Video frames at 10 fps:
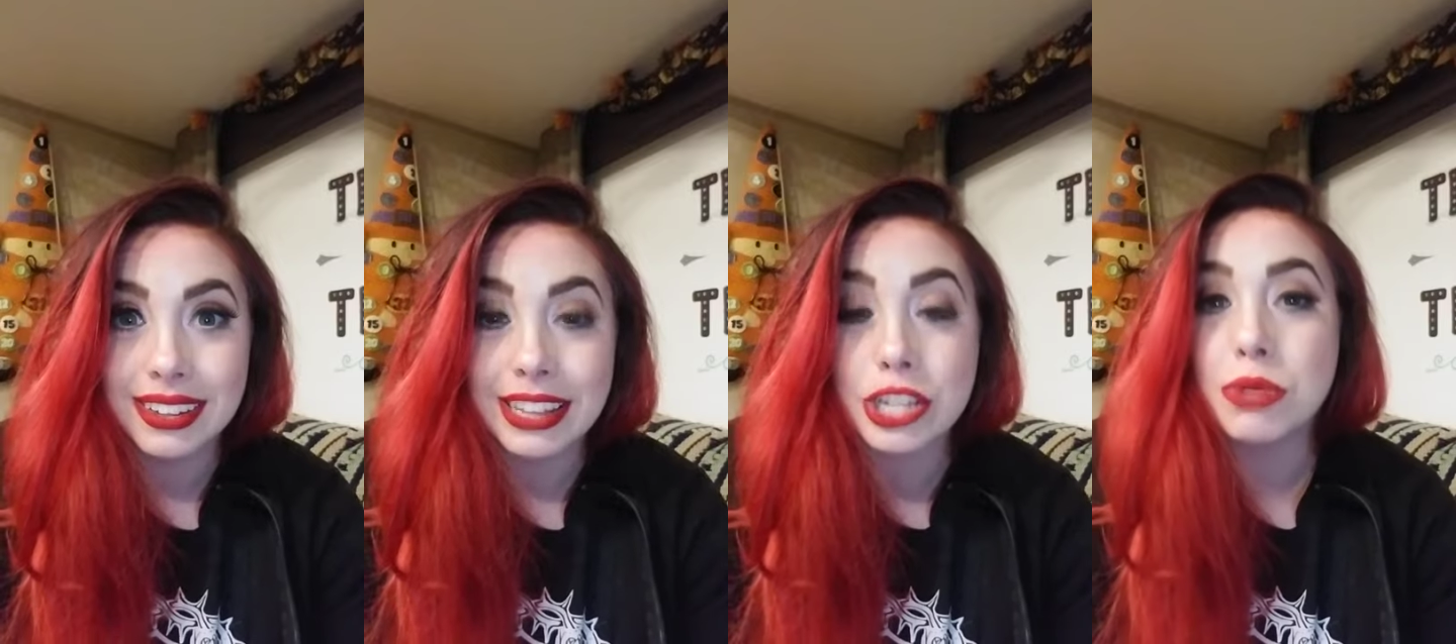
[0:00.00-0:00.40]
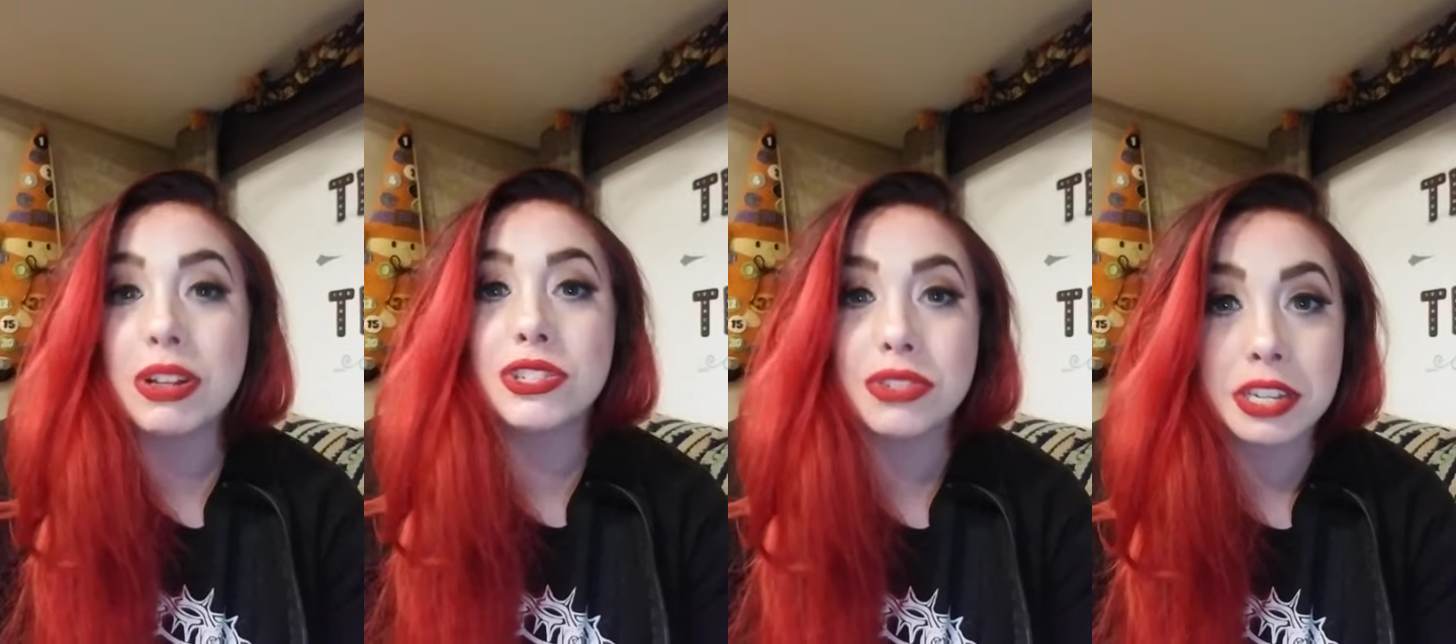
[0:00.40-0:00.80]
that she
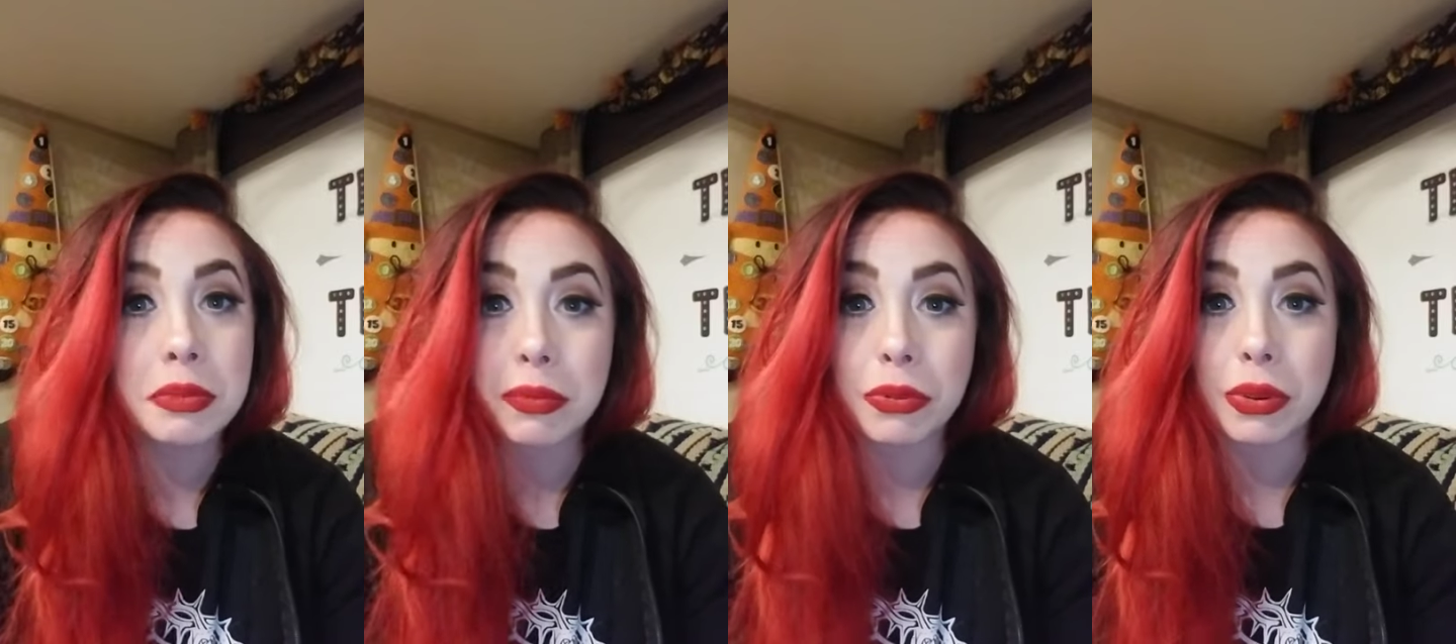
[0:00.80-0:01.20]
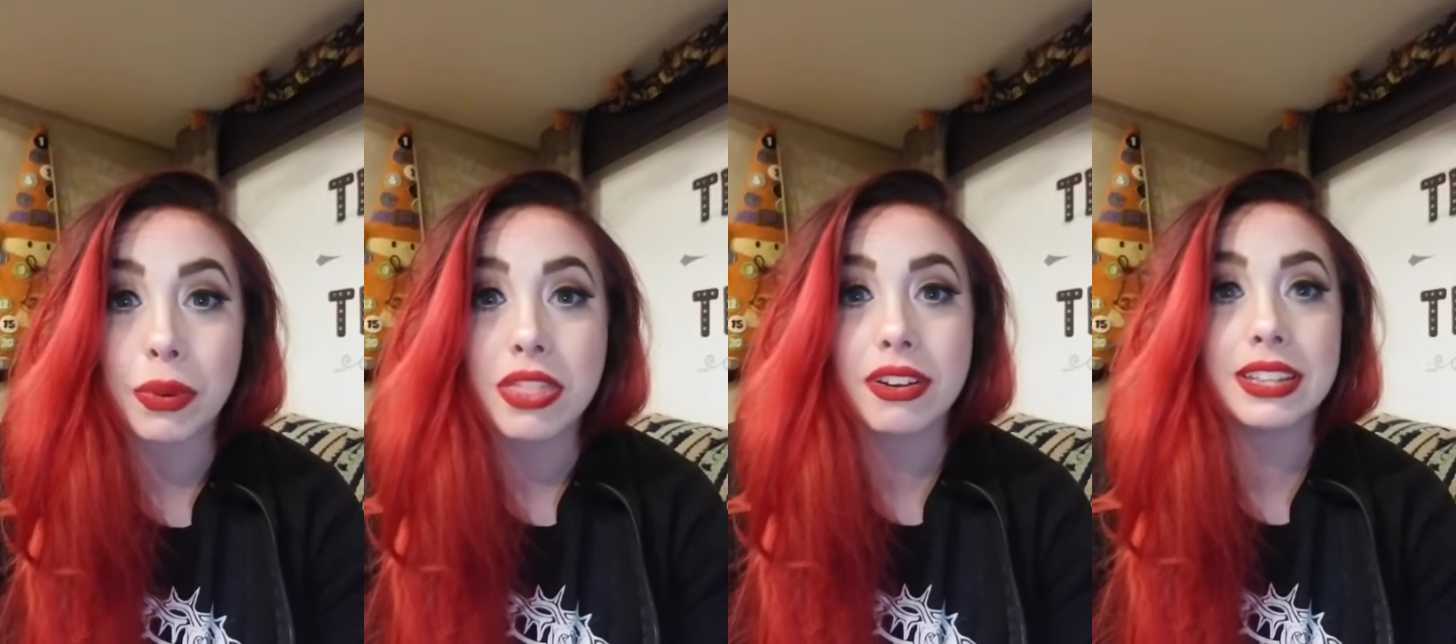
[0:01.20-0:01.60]
wants to in the WWE,
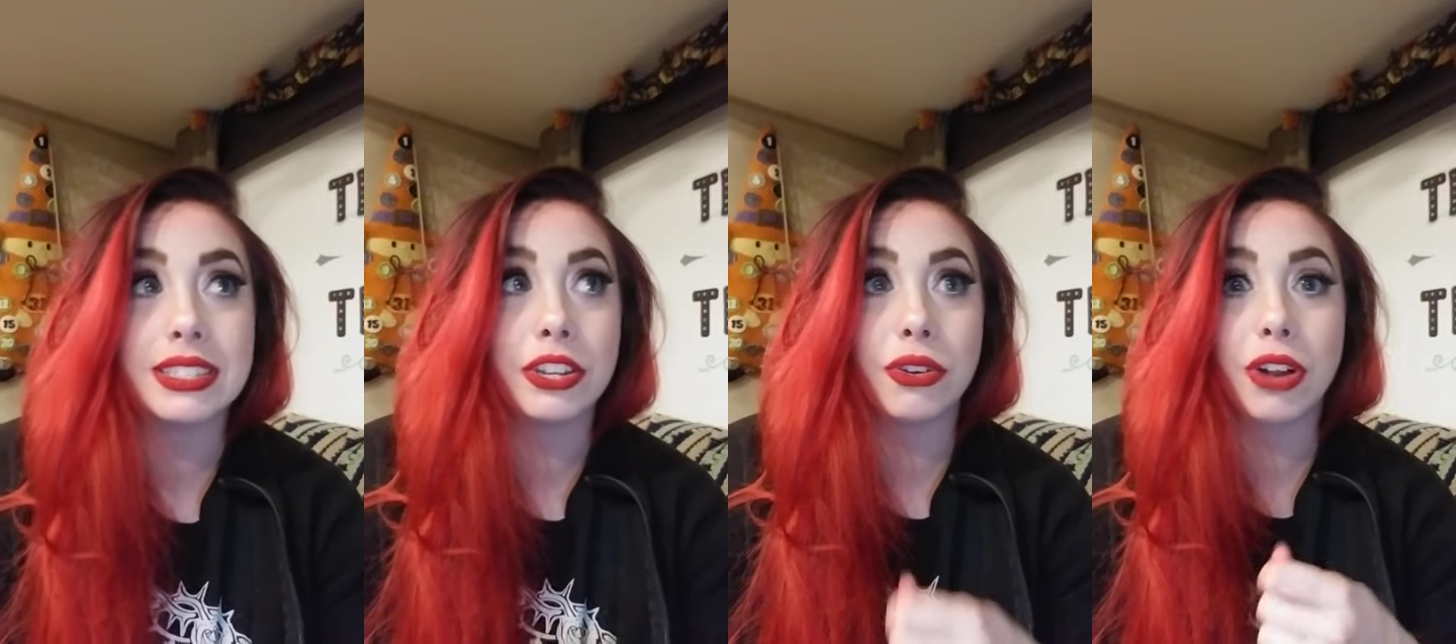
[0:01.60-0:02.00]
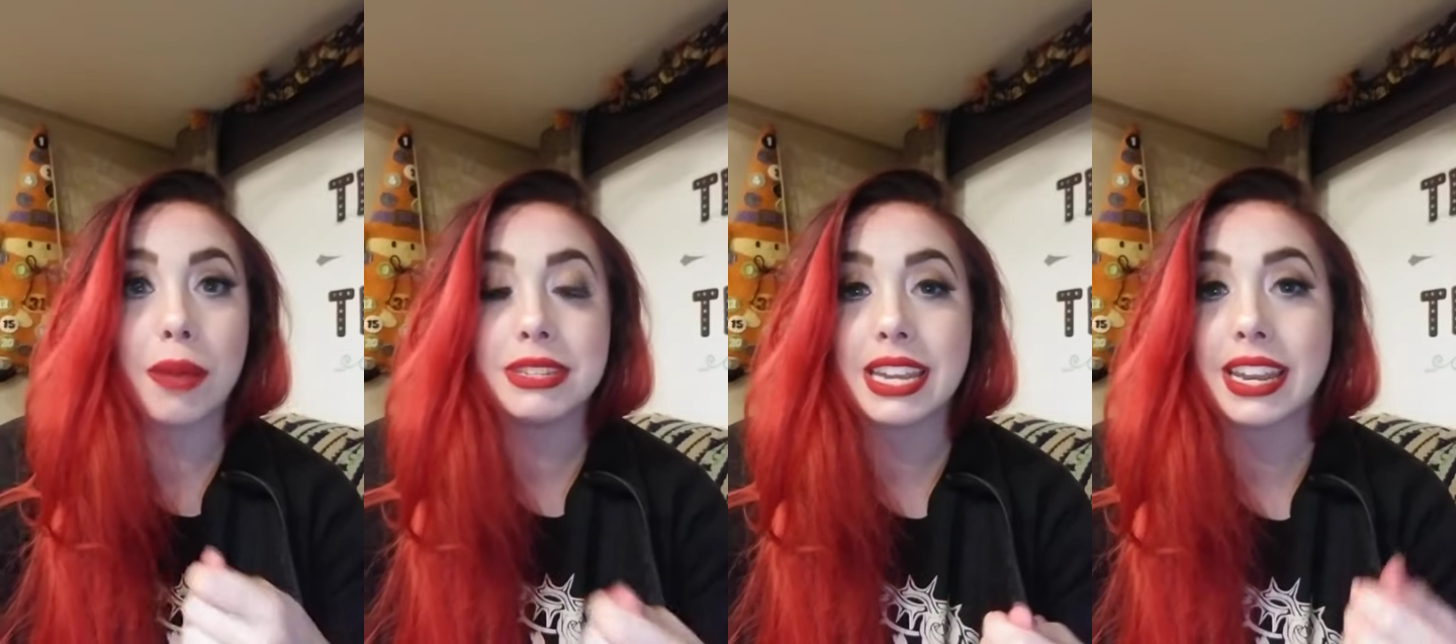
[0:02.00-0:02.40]
whether it's, you know,
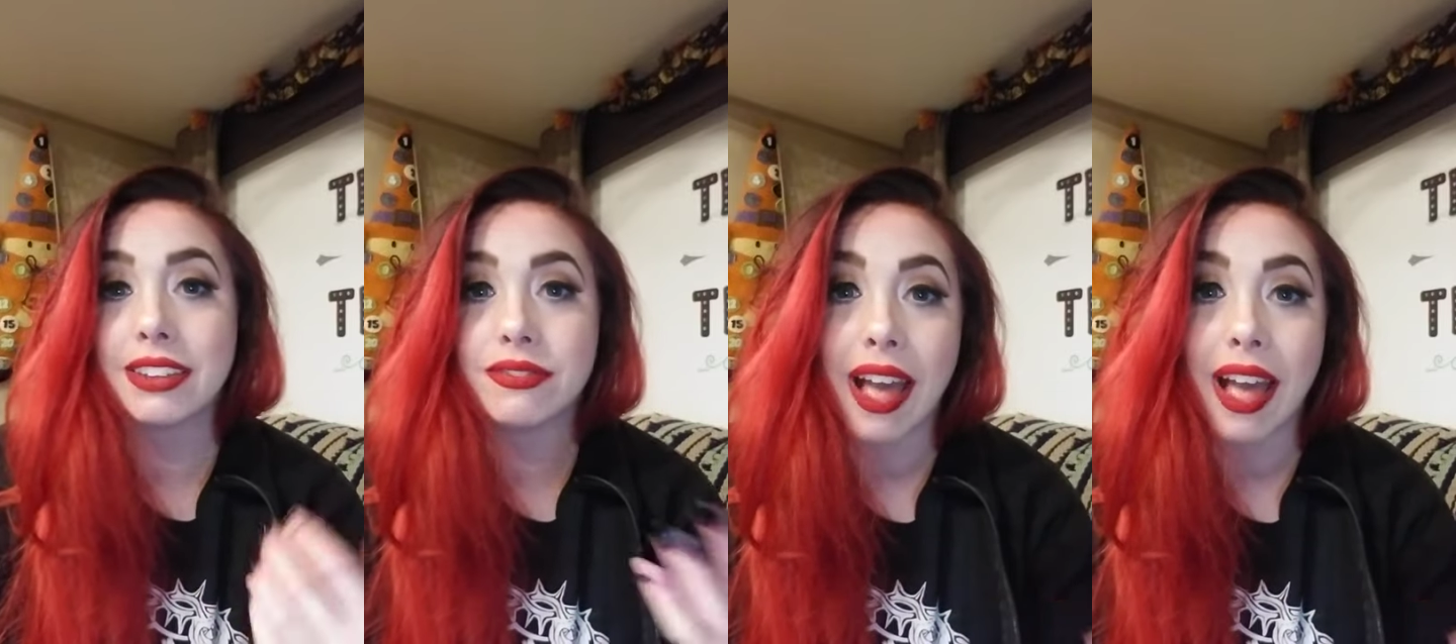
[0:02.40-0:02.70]
commentating,